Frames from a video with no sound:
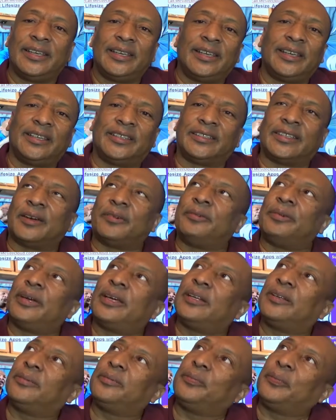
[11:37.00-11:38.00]
is I
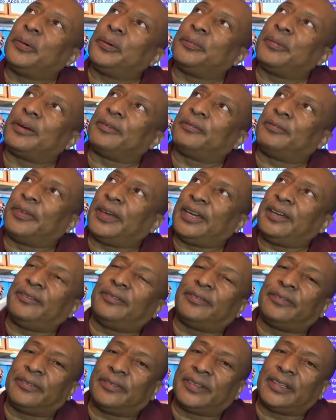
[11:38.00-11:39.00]
rather put my
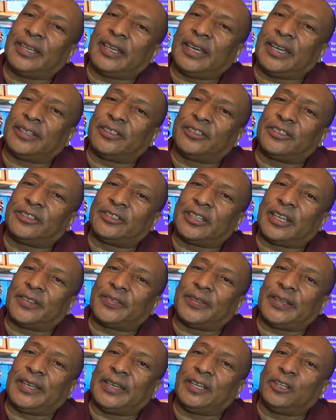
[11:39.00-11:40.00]
faith in
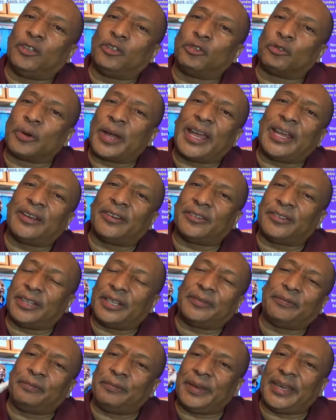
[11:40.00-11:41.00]
something greater
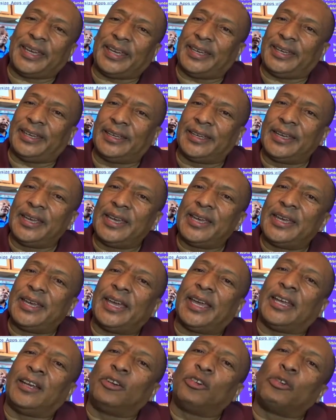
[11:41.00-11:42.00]
than me
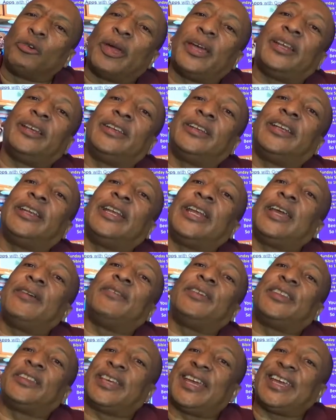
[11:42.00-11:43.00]
and greater than
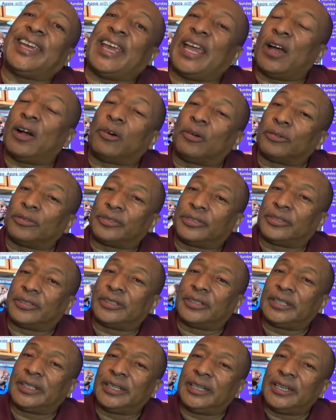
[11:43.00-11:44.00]
everything else.
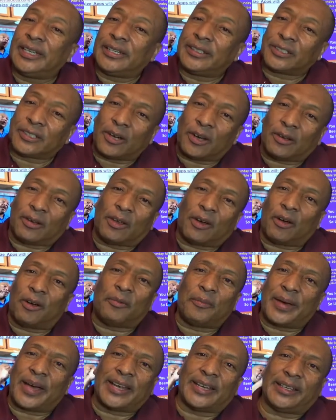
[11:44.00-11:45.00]
It's called
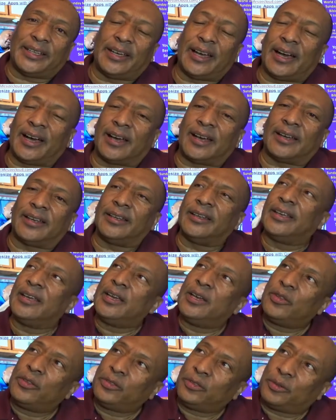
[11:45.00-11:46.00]
Almighty God.
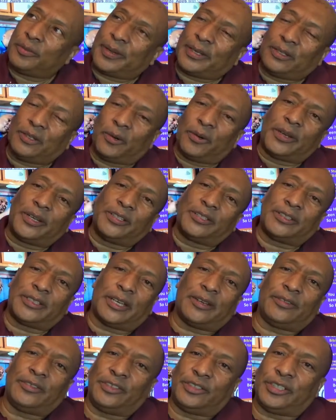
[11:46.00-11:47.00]
Through my Lord and
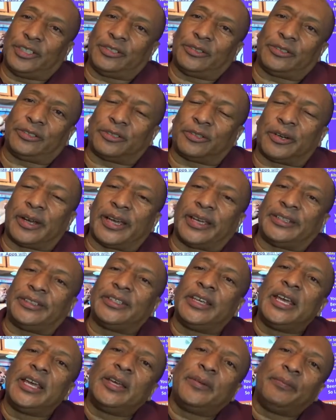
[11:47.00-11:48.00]
Savior Jesus
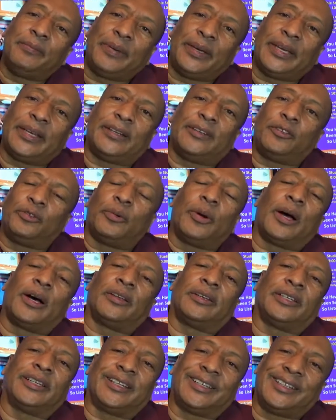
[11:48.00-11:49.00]
Christ, being
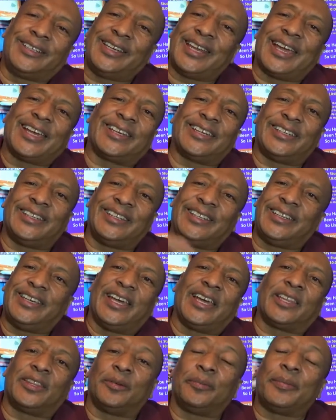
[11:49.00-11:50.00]
dwelt and connected
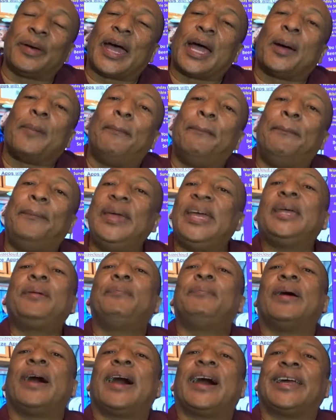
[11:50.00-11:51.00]
together by a
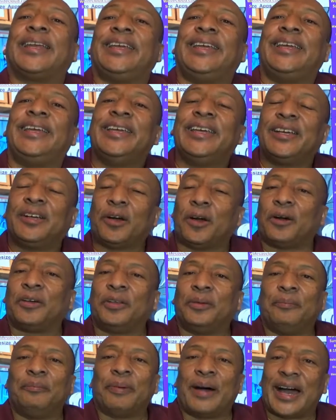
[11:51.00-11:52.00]
big body
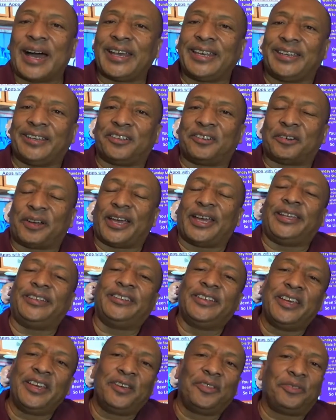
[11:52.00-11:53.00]
called the body of
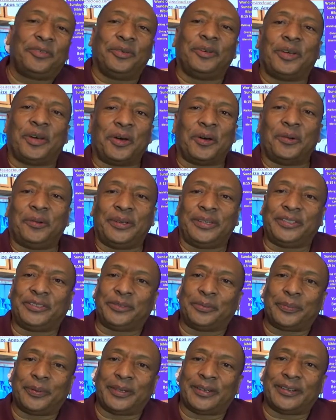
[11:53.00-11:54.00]
Christ through the Holy
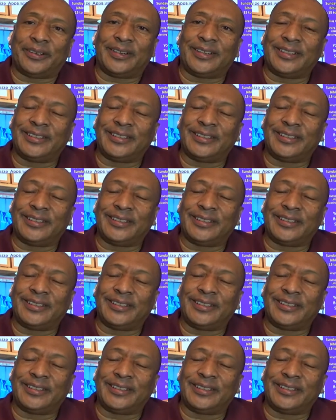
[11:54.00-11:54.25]
Spirit.